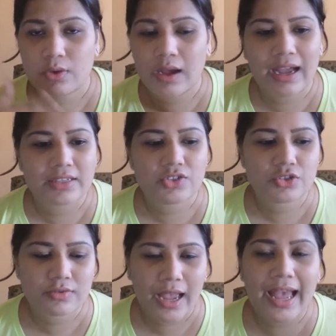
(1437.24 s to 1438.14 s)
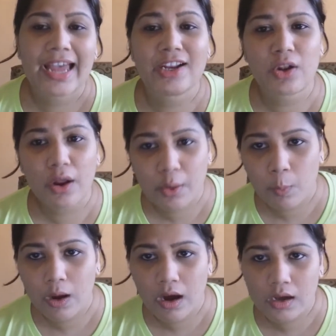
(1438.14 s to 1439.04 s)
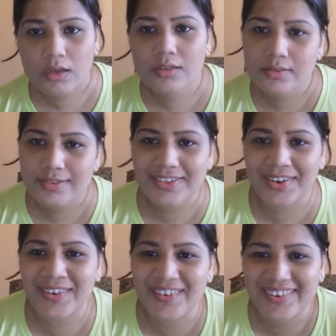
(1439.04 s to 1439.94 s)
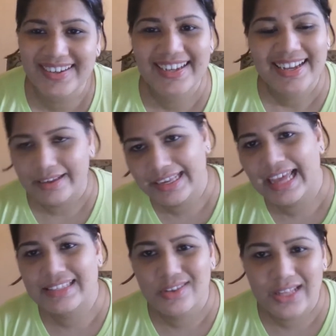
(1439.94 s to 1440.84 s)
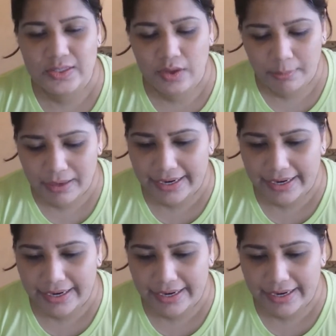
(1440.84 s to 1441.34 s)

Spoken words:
So aaj I had a lot of work, so yeah, so that's why